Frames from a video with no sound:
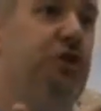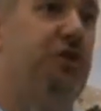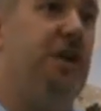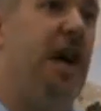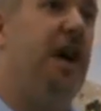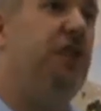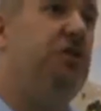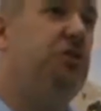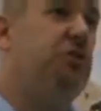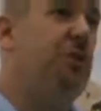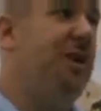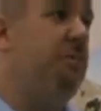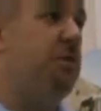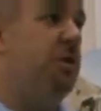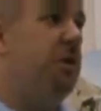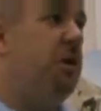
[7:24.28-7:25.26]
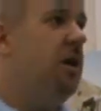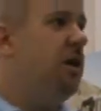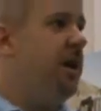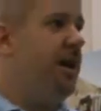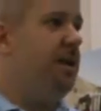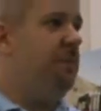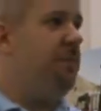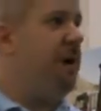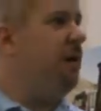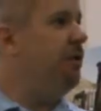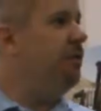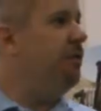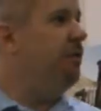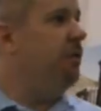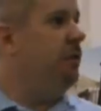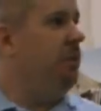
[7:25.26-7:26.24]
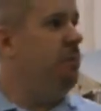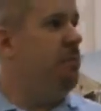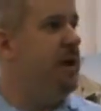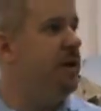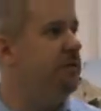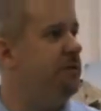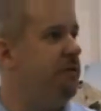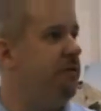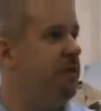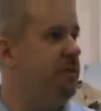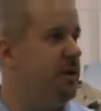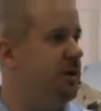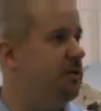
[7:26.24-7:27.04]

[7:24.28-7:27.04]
your entire sweep in about a minute to 3